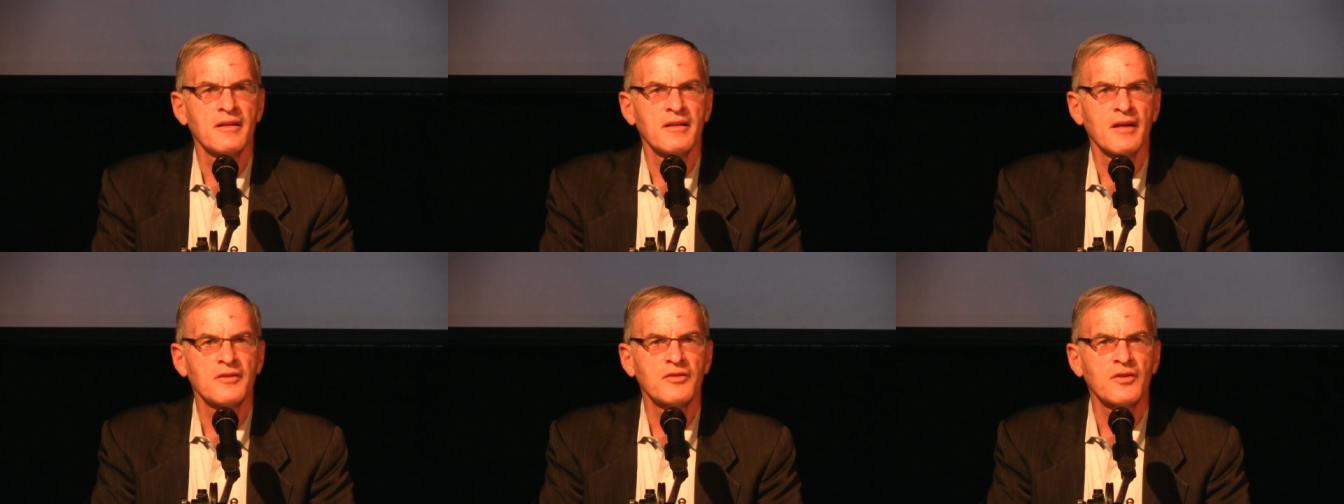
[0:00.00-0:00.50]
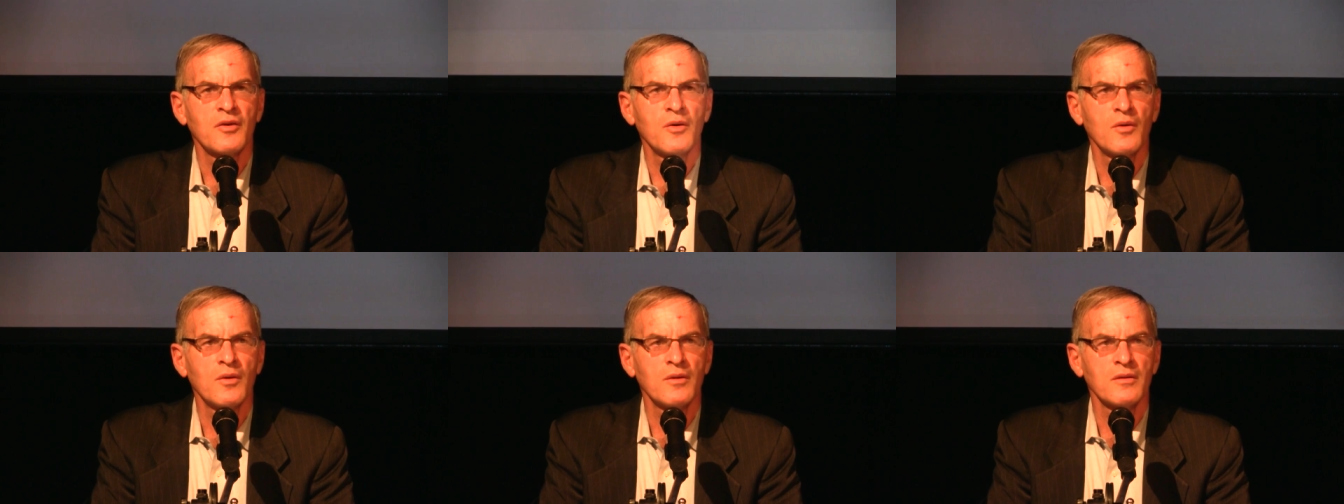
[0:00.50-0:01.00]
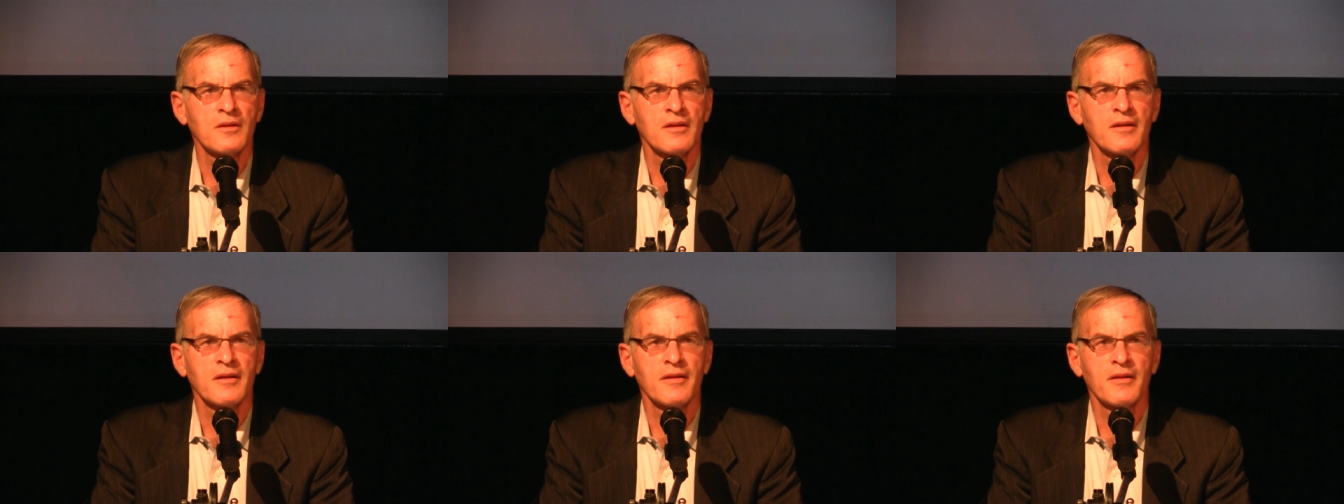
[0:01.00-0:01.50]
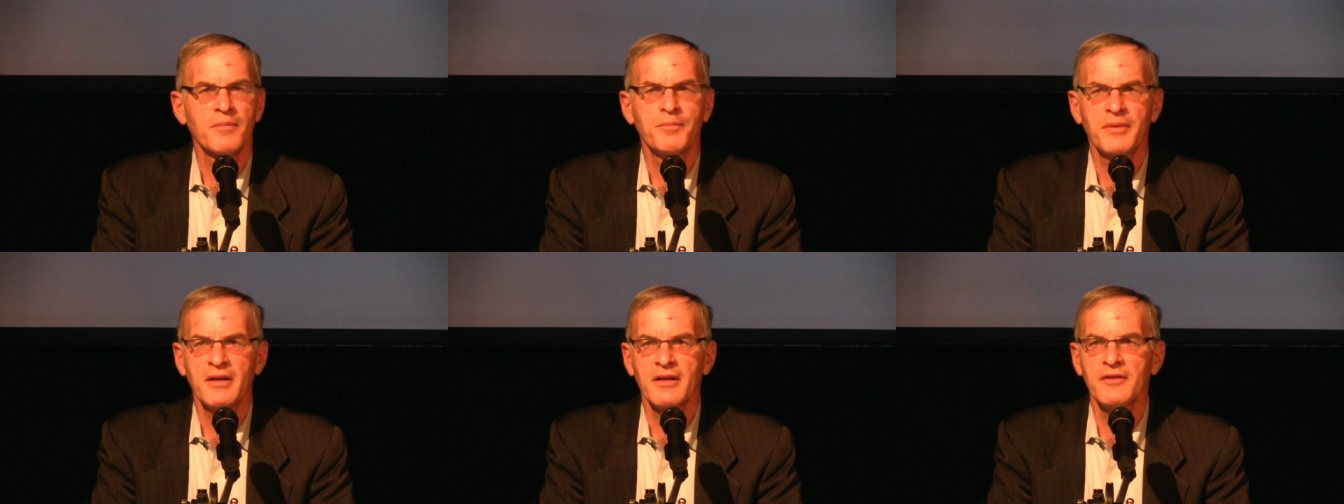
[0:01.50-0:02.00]
that's called the
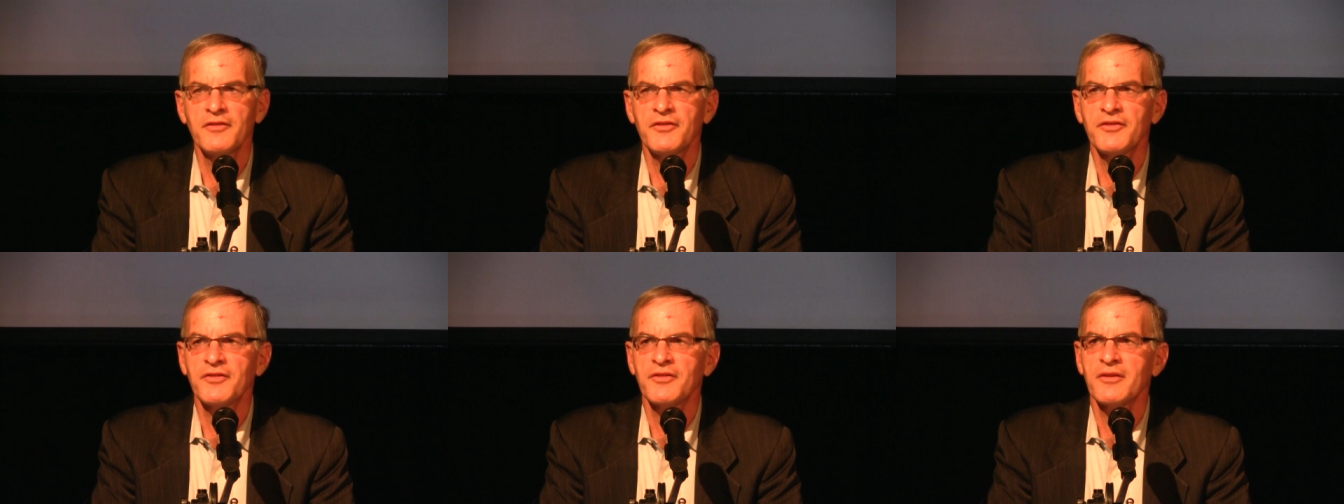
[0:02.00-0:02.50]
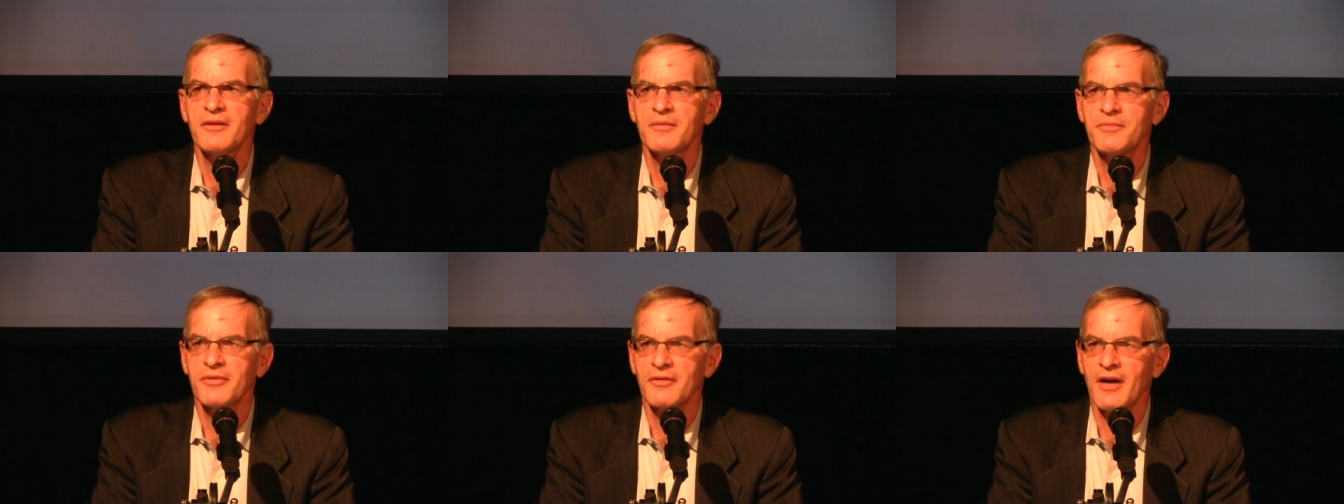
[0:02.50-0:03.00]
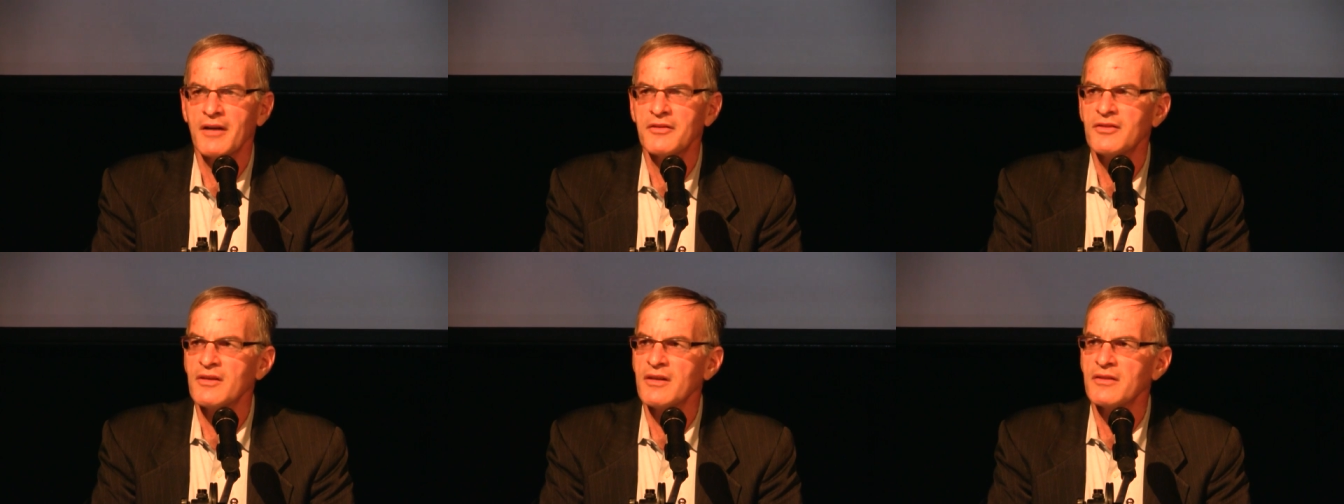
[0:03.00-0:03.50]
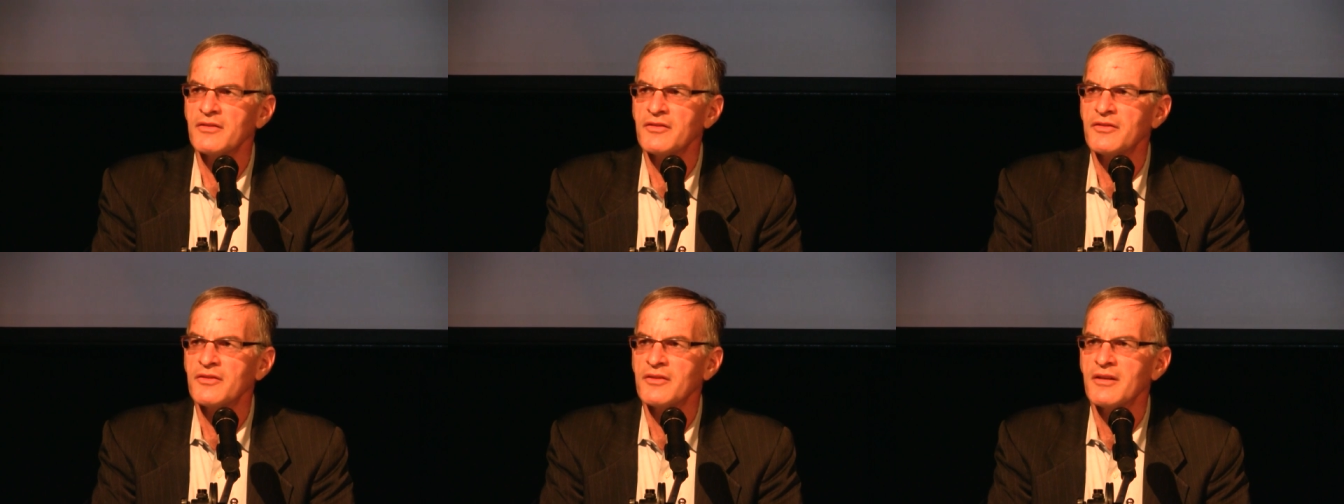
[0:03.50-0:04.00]
peace
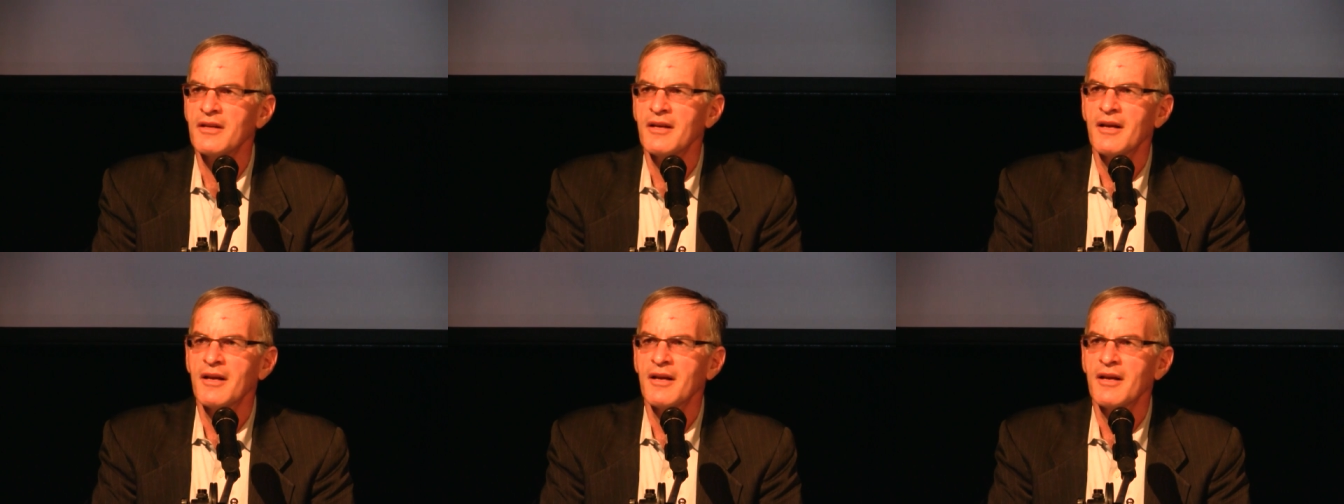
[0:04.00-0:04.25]
process.